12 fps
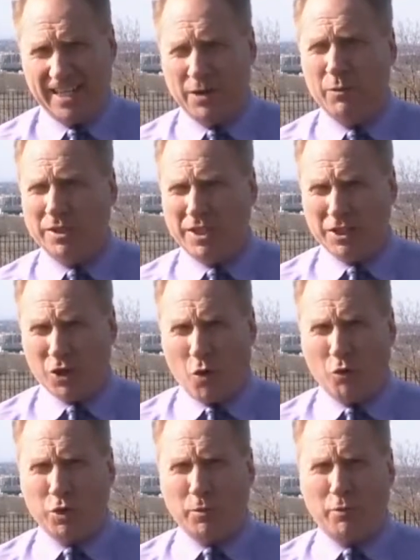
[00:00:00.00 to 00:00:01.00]
It was his
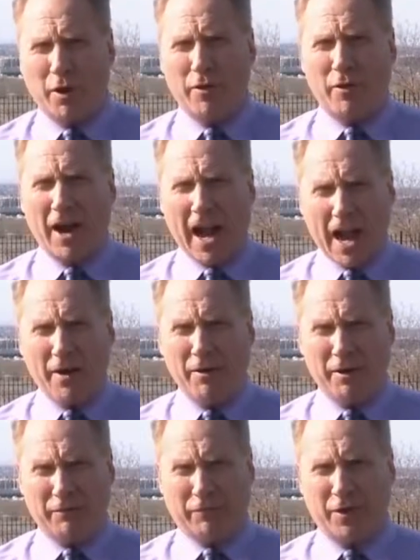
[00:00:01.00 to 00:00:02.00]
older brother
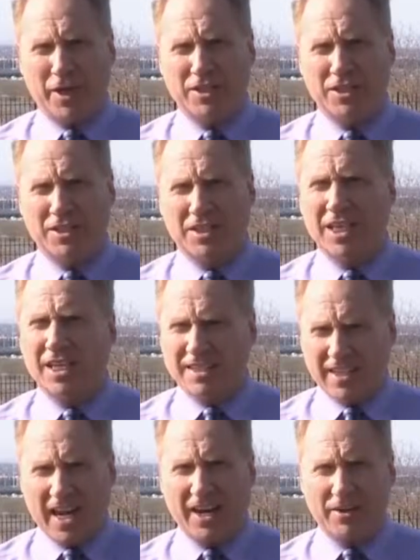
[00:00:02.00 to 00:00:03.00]
Aaron Fritz the
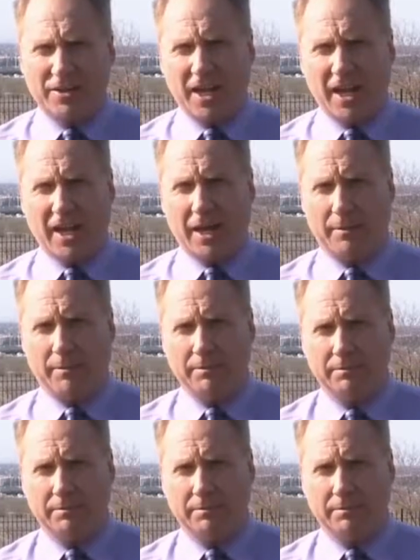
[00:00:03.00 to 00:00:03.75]
entire time.